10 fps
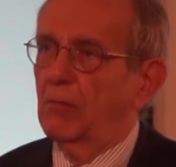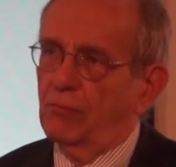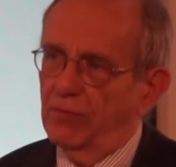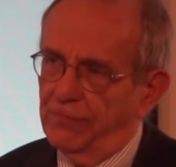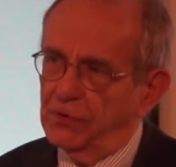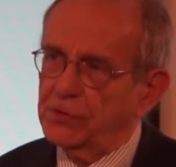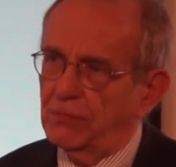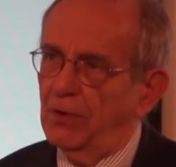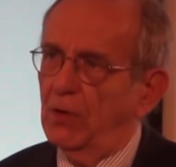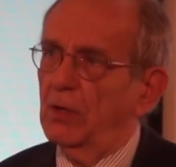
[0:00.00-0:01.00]
first
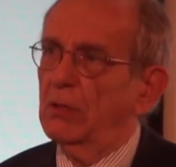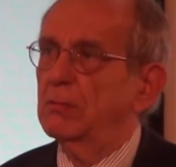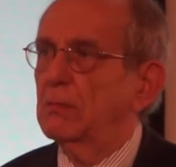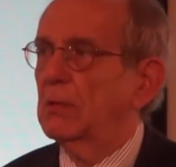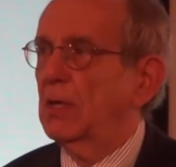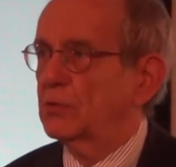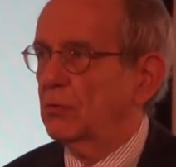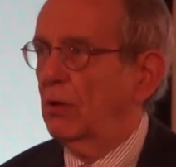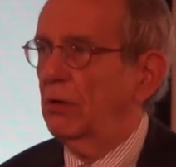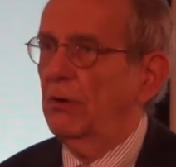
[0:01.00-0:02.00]
of all, as
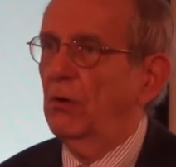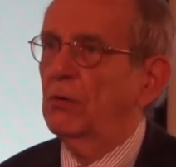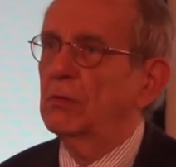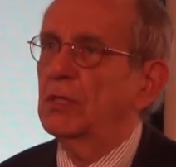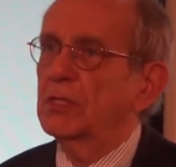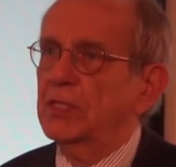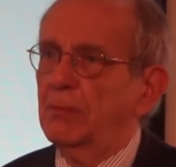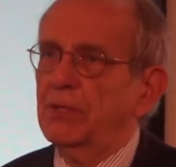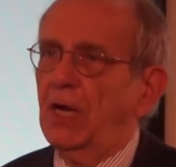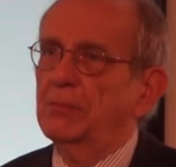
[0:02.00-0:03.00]
you all know,
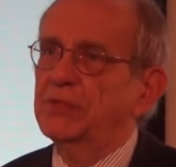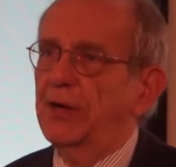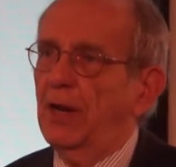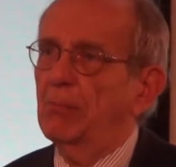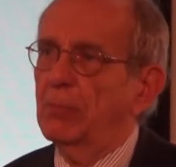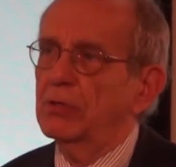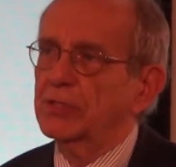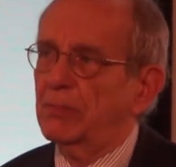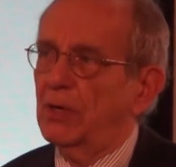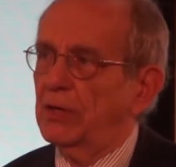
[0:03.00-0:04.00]
sometimes the
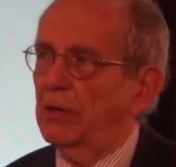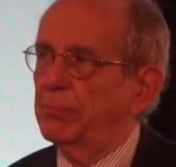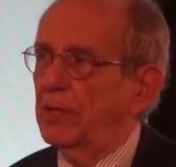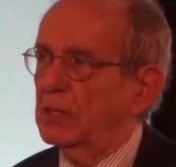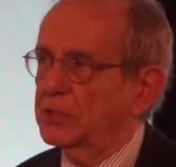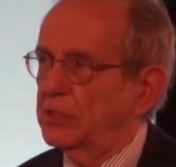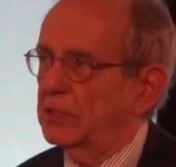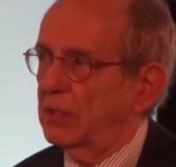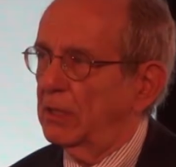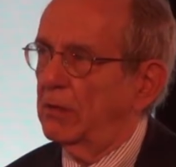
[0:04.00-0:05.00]
numbers about NPLs in
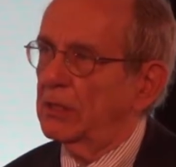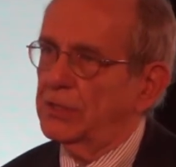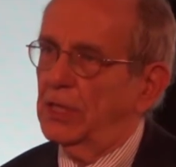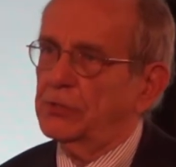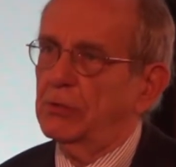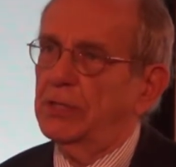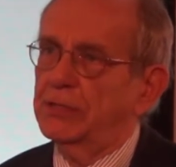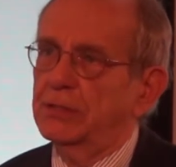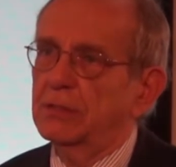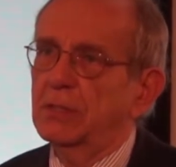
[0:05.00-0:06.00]
Italy are
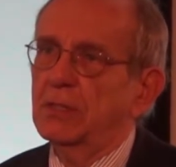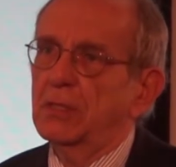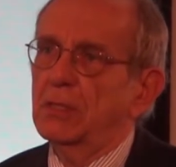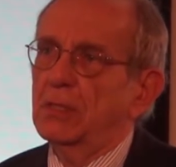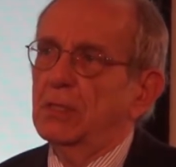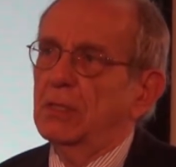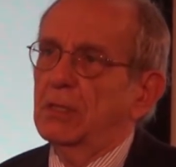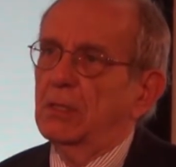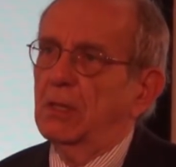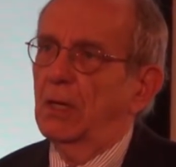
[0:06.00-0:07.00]
exaggerated.
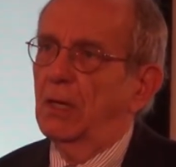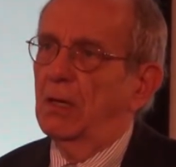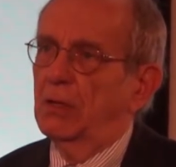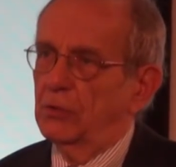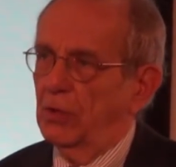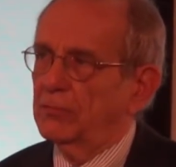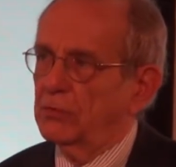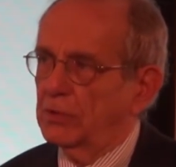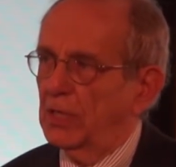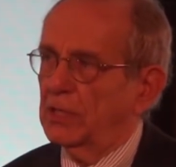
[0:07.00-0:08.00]
You have
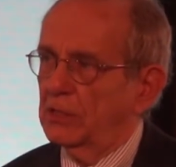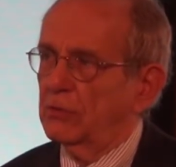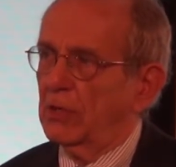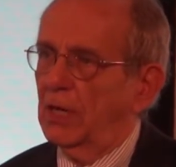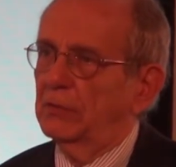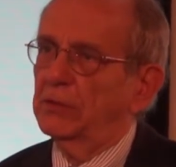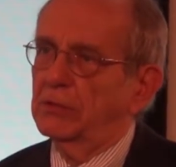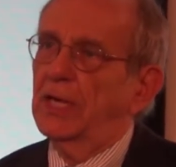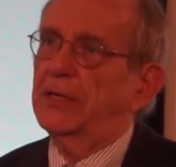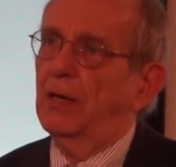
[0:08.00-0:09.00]
to take into account the
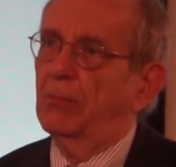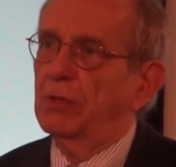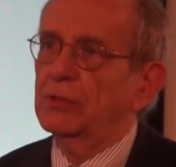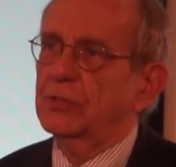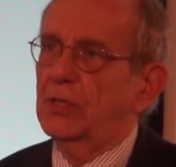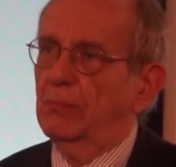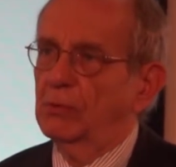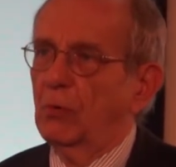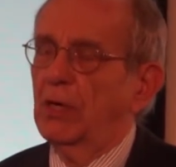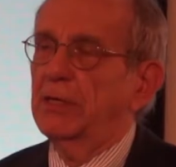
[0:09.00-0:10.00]
right numbers,
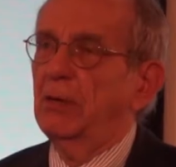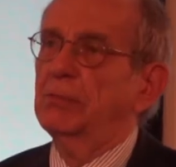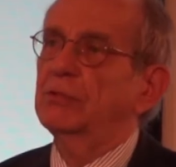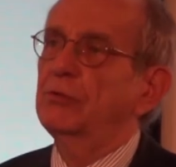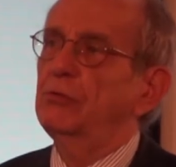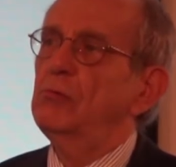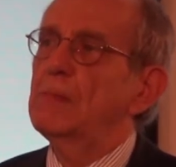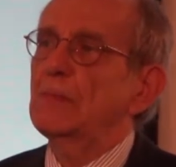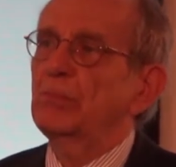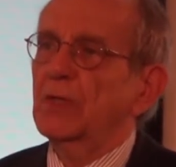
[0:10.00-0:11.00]
number one. Number two,